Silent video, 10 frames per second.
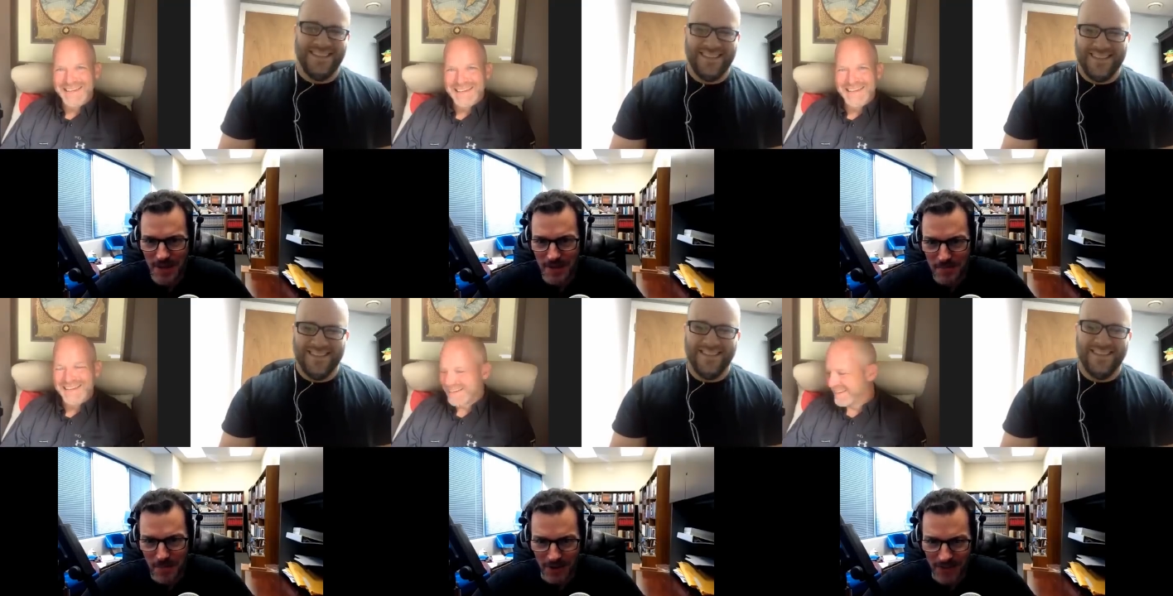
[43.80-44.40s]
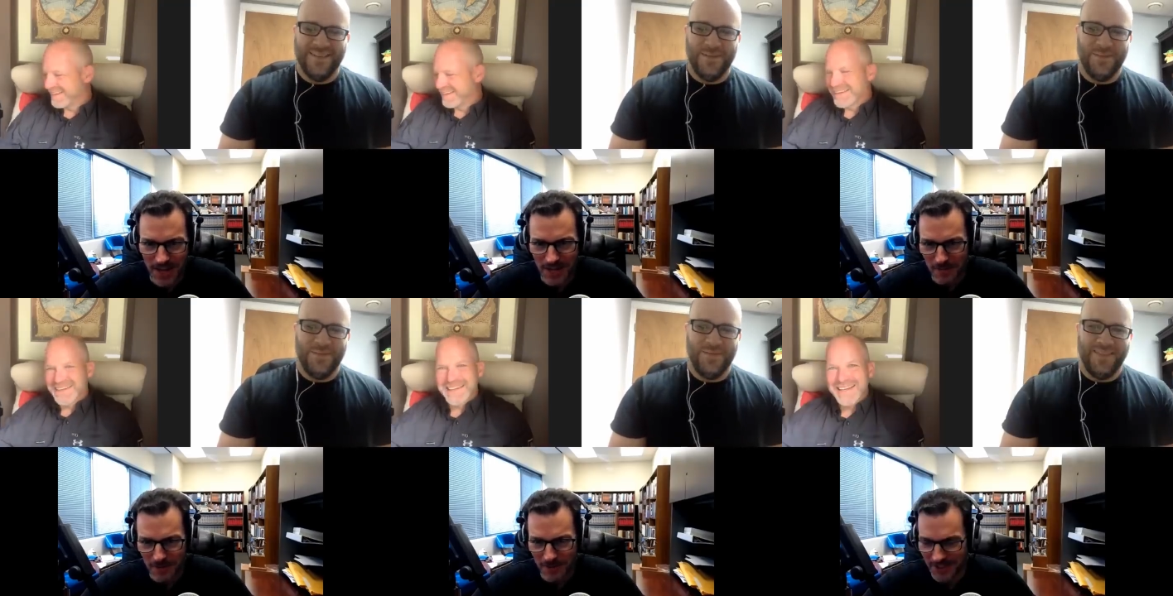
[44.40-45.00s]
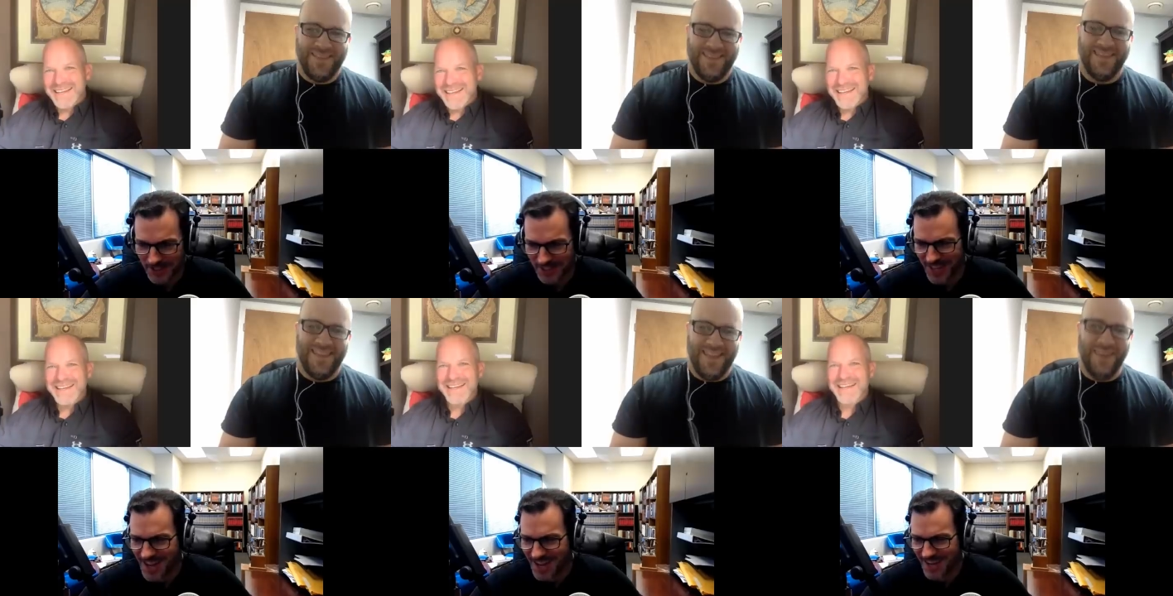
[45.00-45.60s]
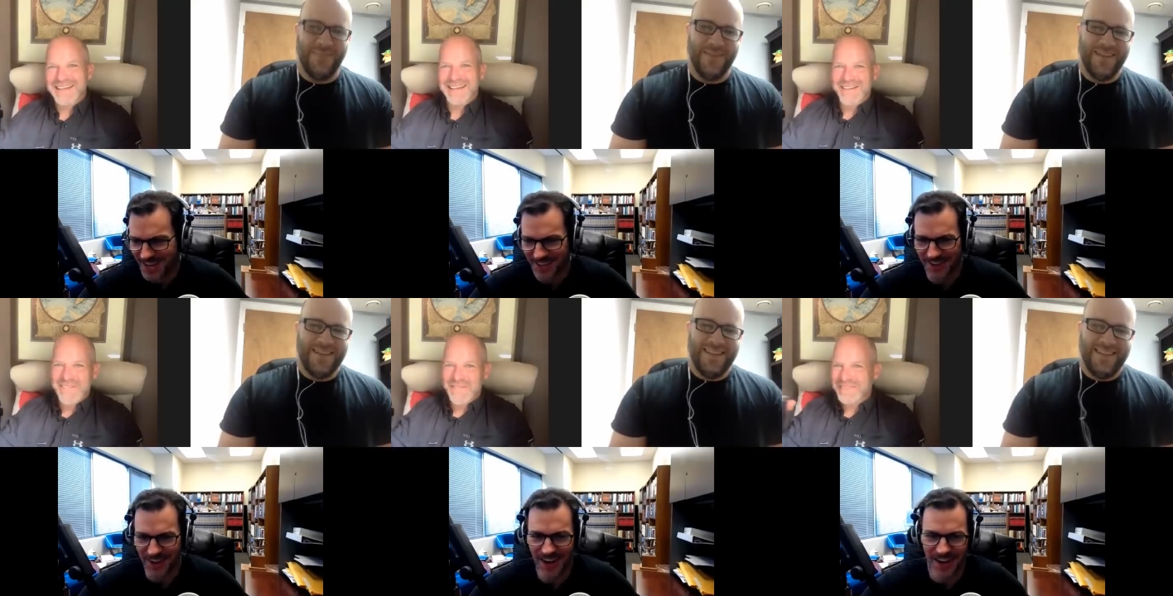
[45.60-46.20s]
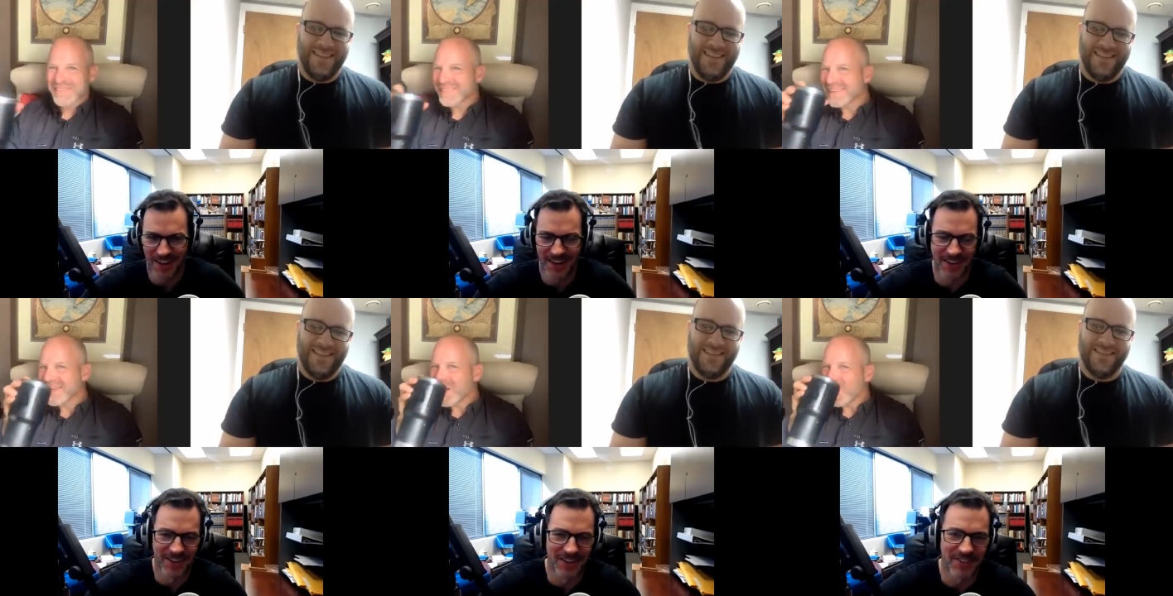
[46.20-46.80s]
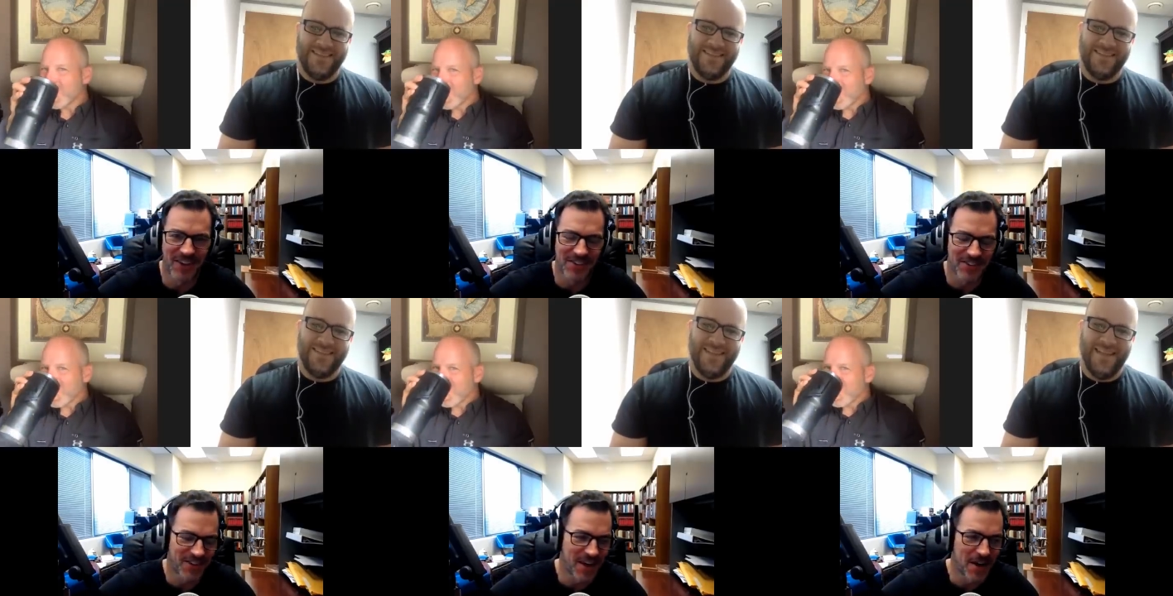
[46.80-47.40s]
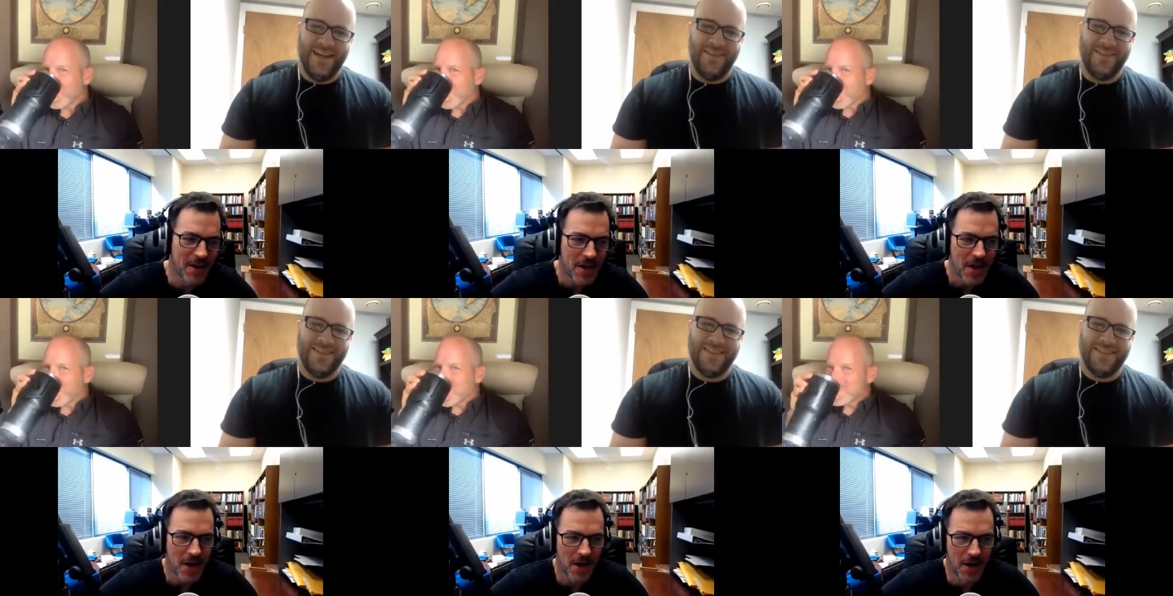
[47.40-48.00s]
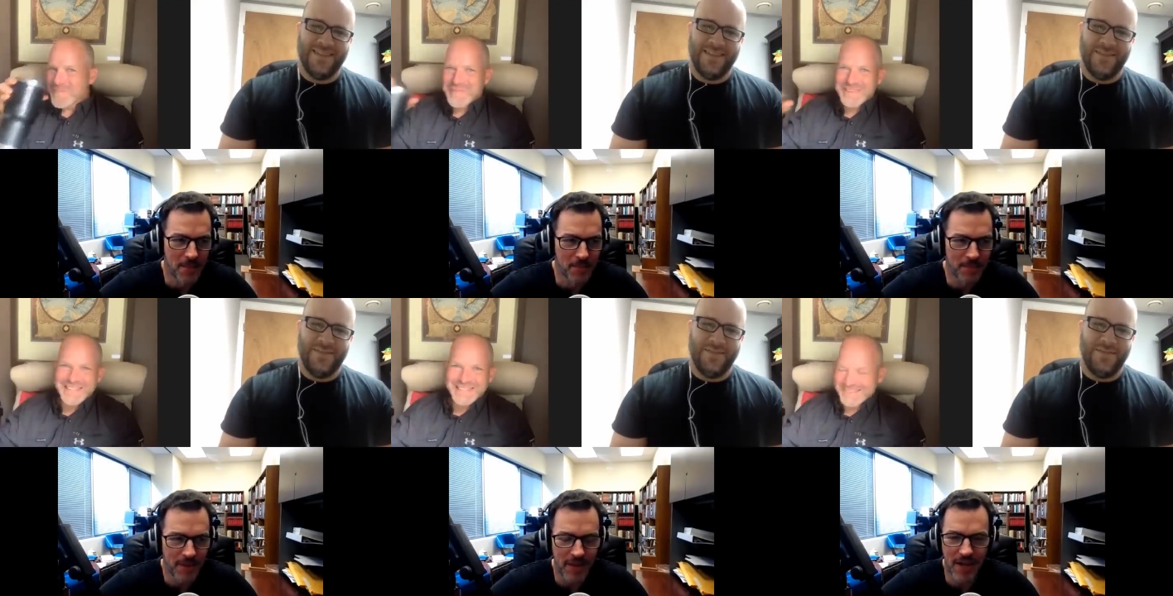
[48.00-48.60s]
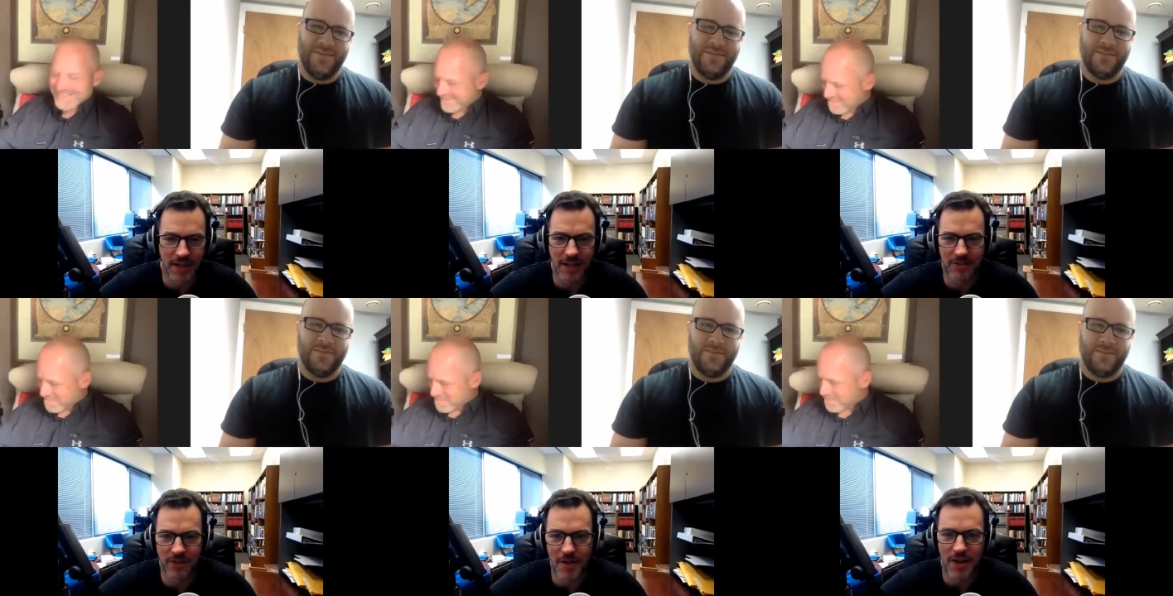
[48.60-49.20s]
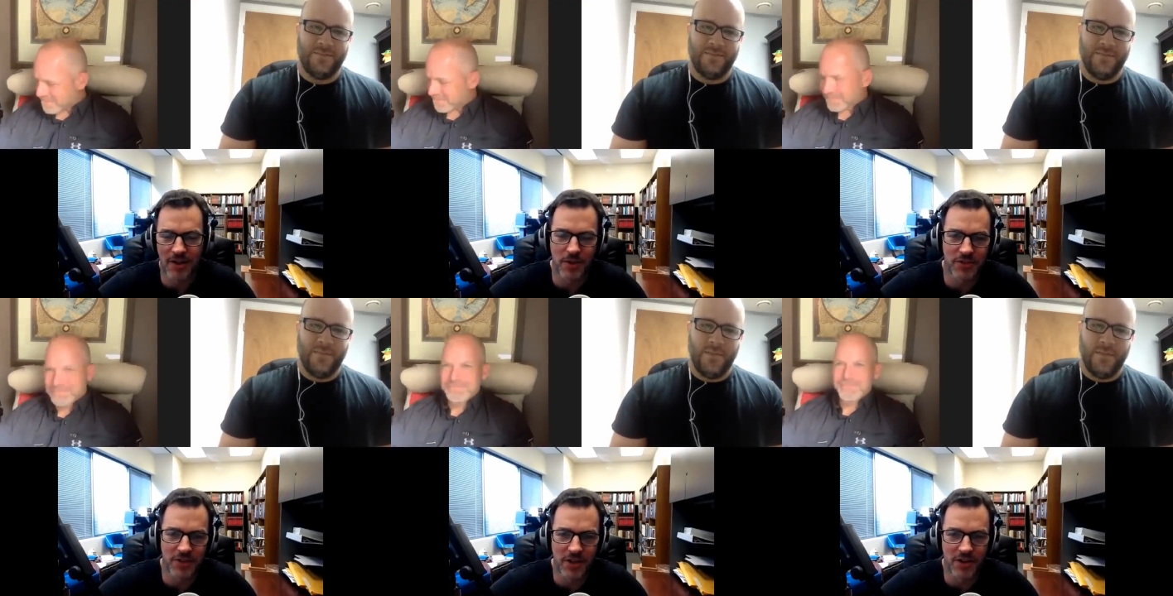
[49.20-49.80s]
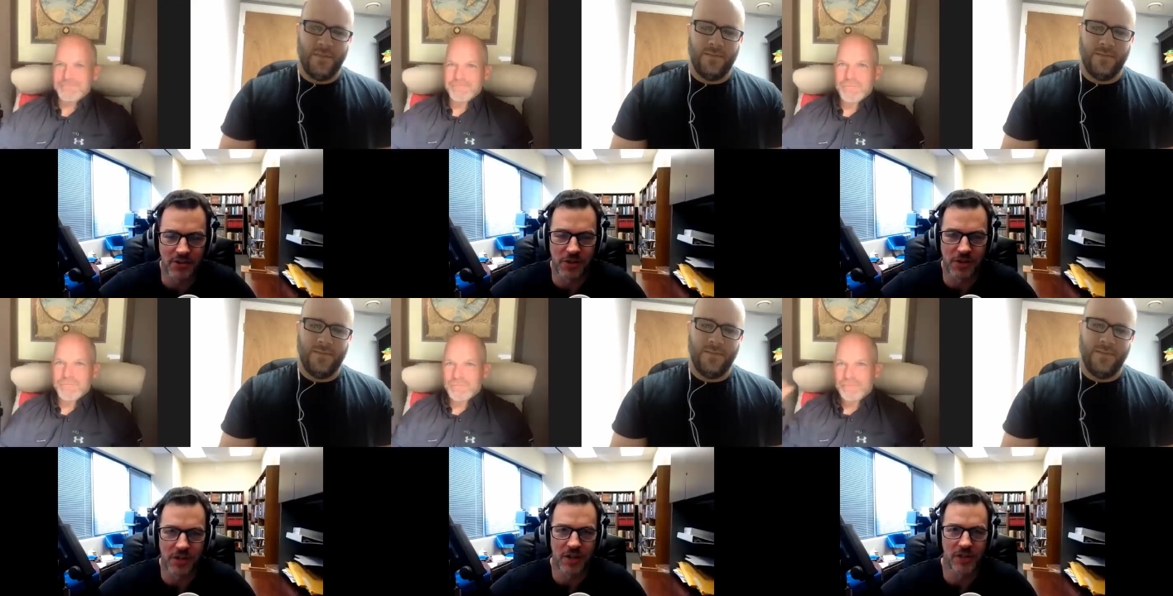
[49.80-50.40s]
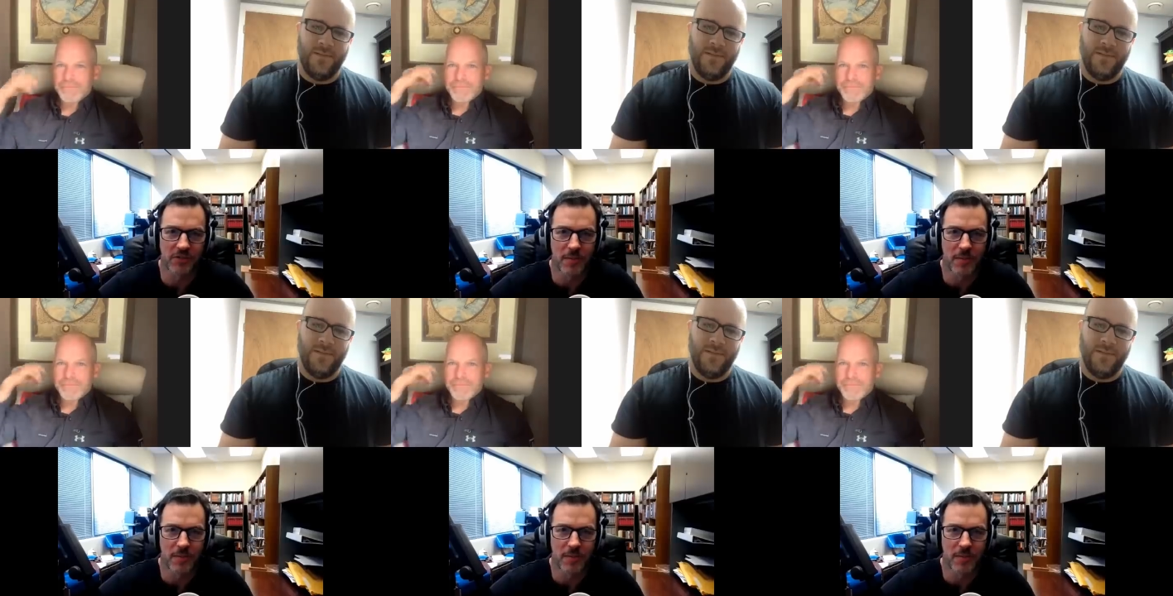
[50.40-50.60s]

Speaker 1: uh, mark that up real good. In, yep. in, the, in, the, early stages, yeah. Yep. Um, yeah. So I'm vice president here at Trinity College of